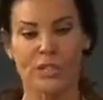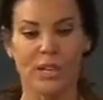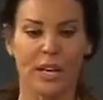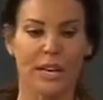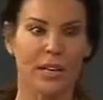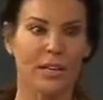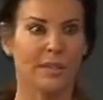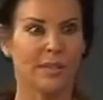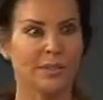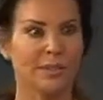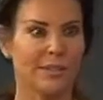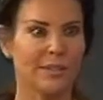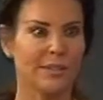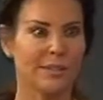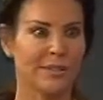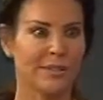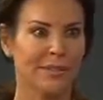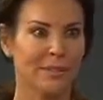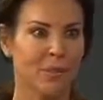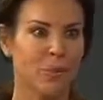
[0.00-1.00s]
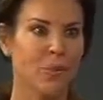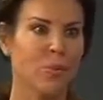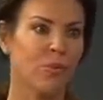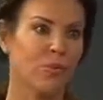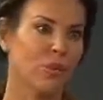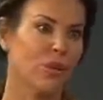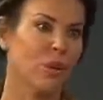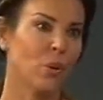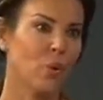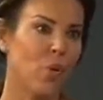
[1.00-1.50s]
like,
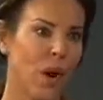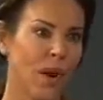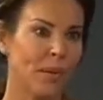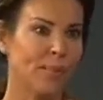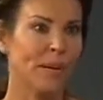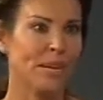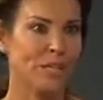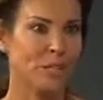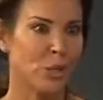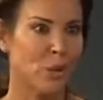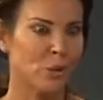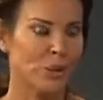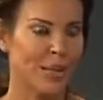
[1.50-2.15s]
you know, why am I so